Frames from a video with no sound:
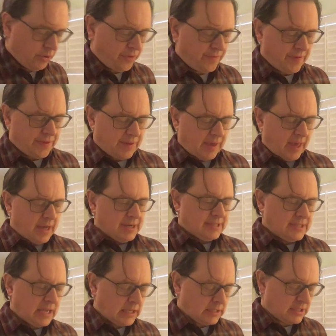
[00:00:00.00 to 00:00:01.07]
sophisticated
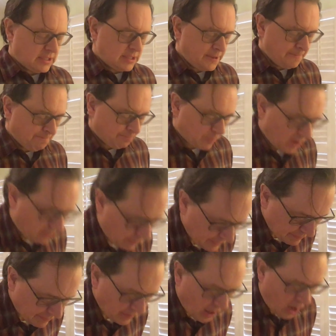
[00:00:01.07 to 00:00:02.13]
sense of
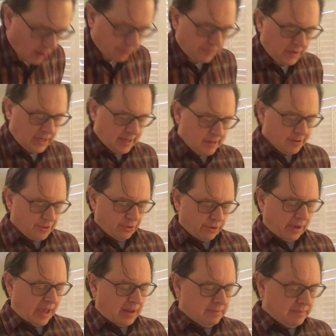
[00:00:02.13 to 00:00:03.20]
what photography is or
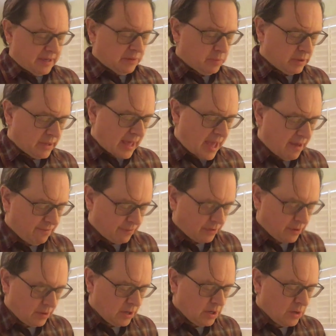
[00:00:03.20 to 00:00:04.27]
can be will
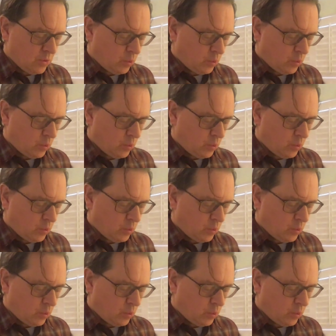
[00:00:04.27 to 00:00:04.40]
ever